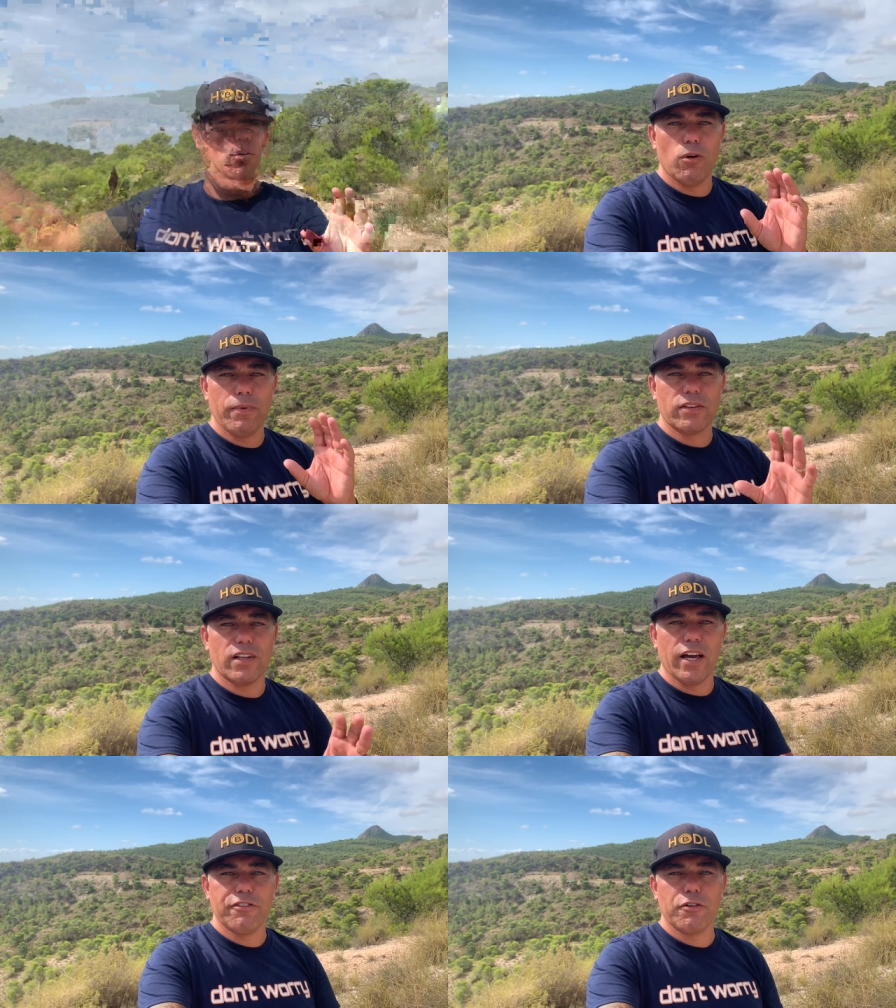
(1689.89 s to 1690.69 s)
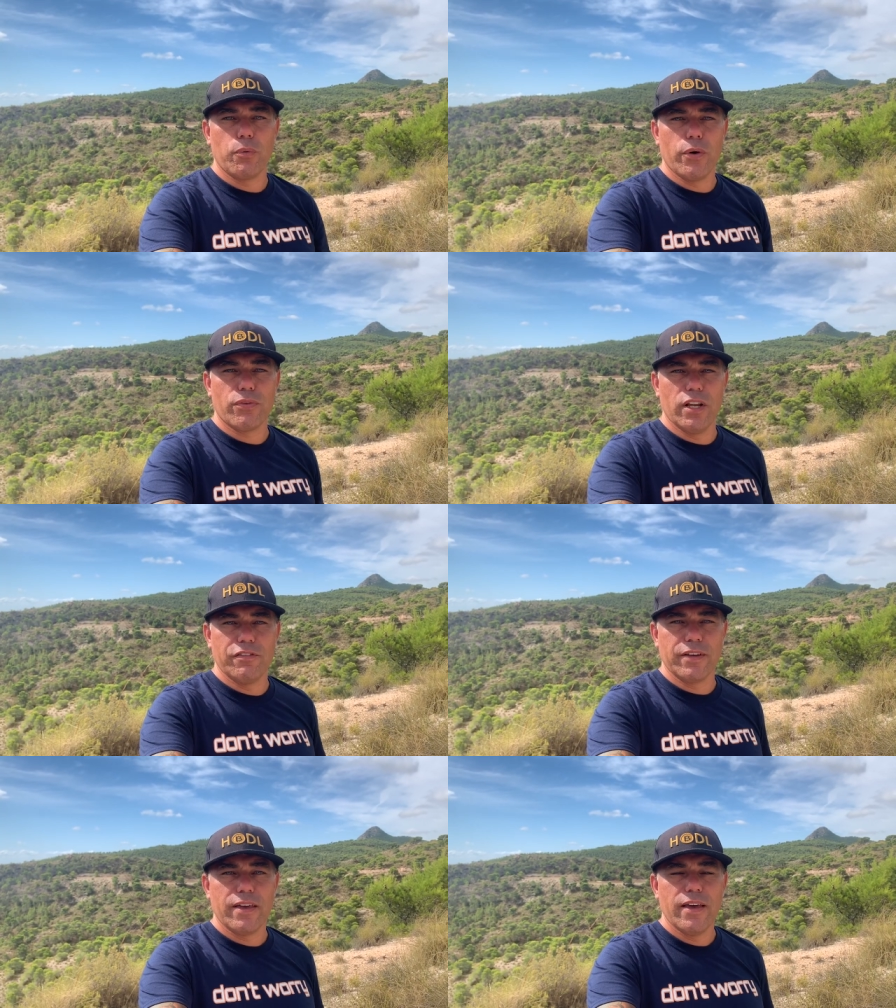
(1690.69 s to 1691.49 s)
what makes life worth
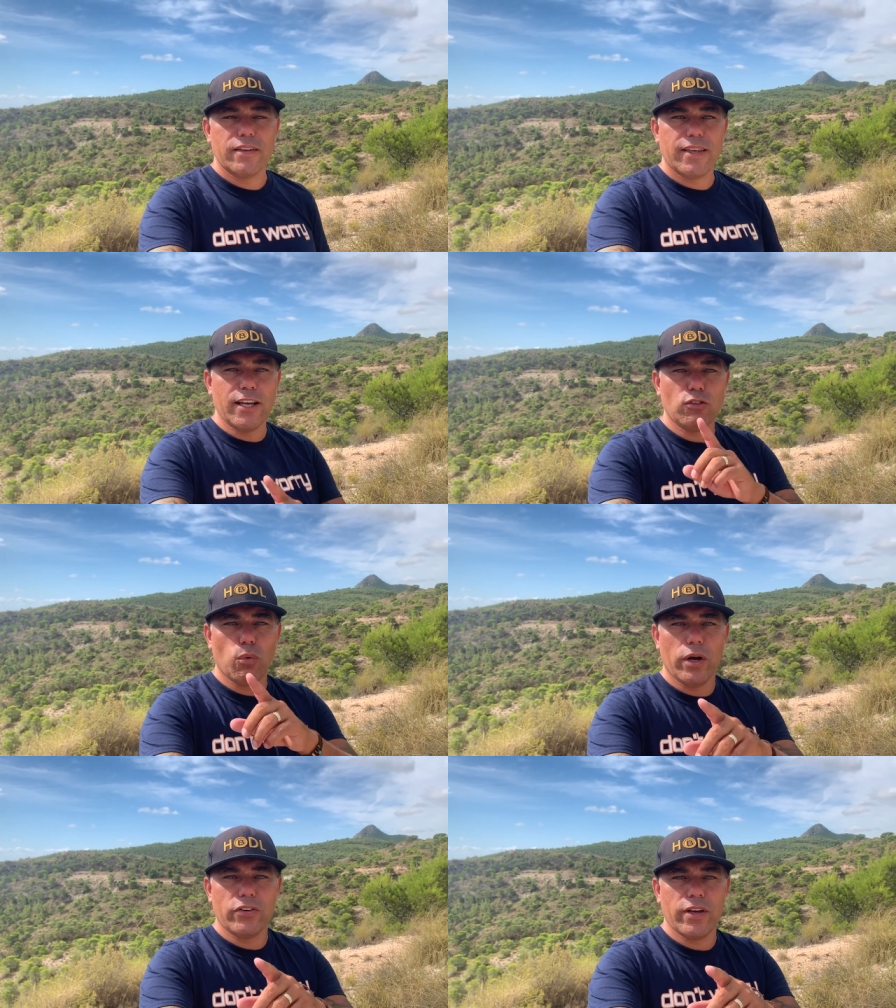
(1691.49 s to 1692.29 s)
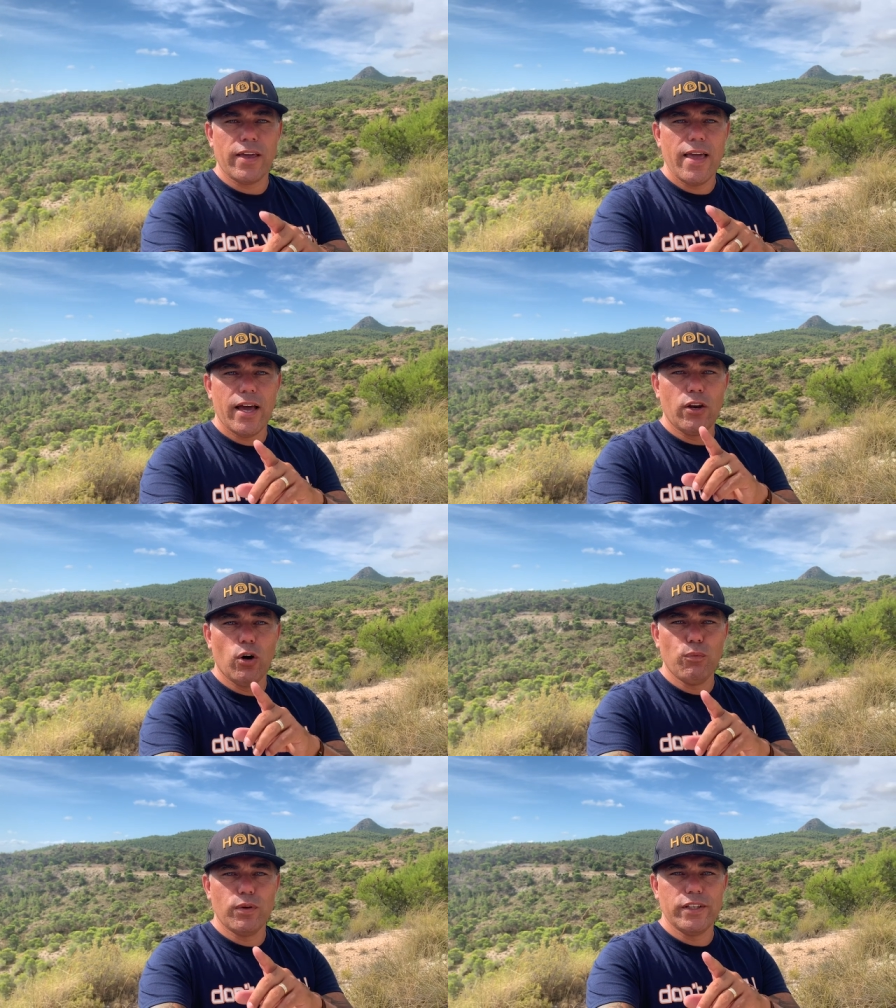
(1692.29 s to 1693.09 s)
living. Thanks for watching and
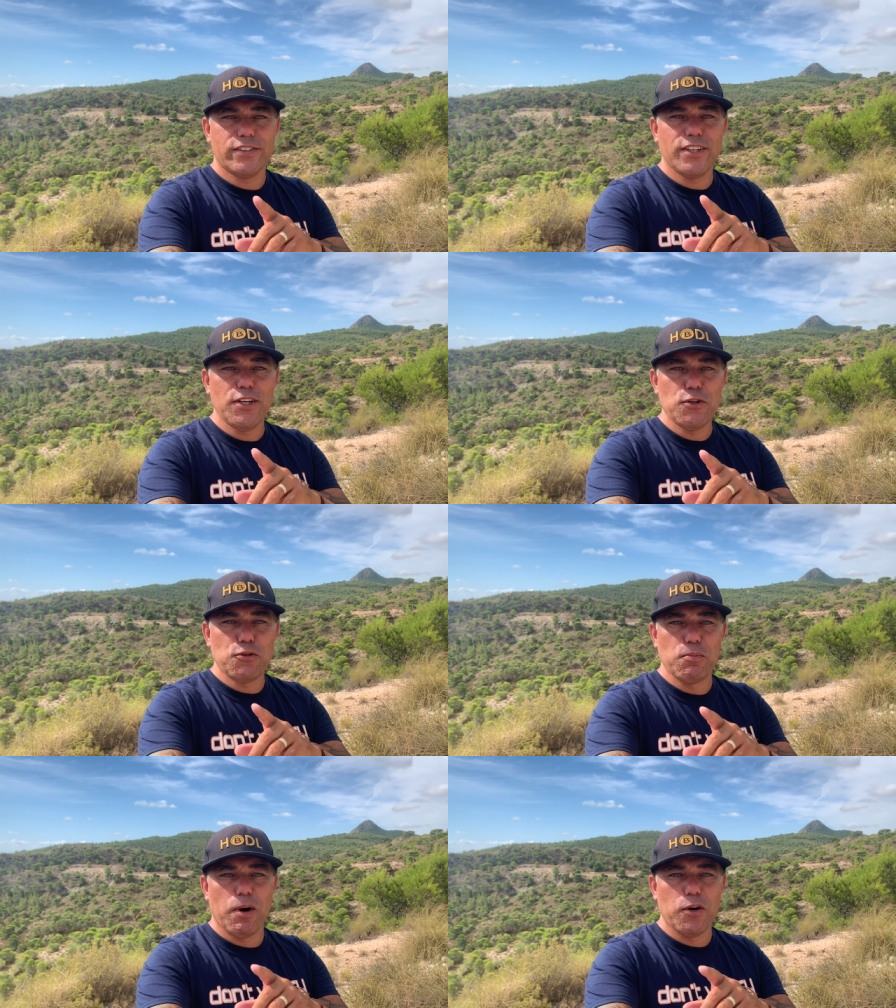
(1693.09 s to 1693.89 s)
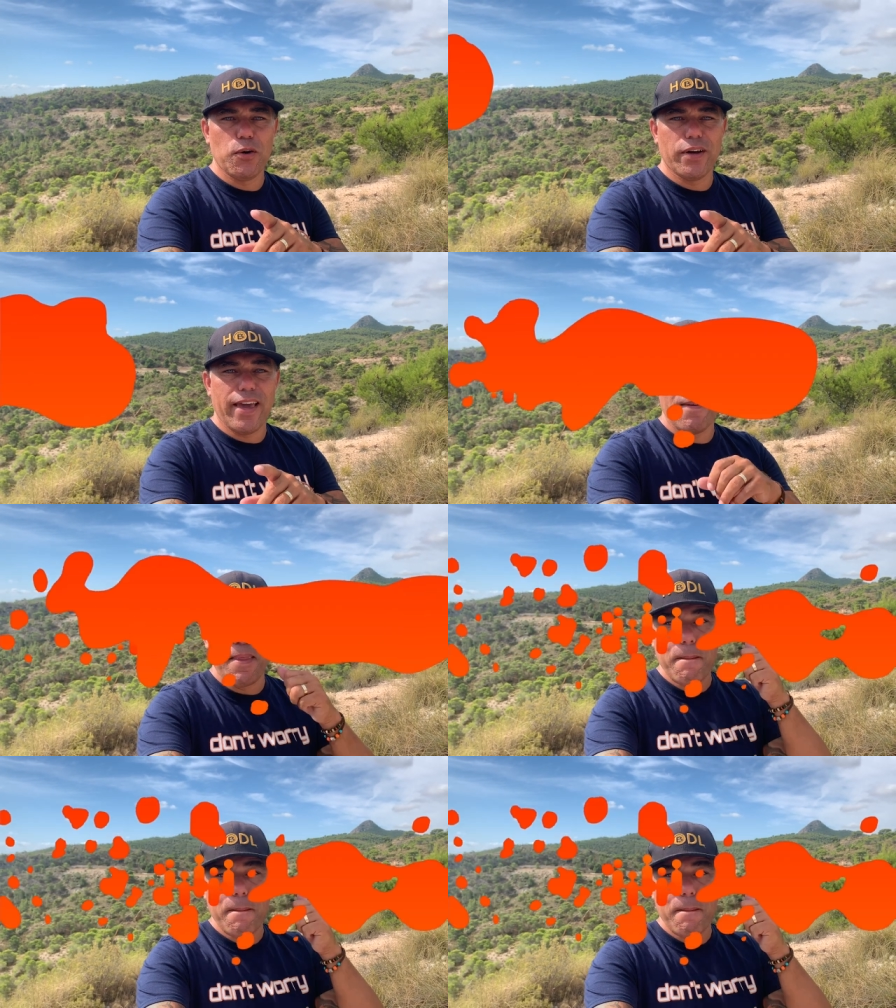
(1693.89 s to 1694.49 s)
hopefully see you tomorrow again.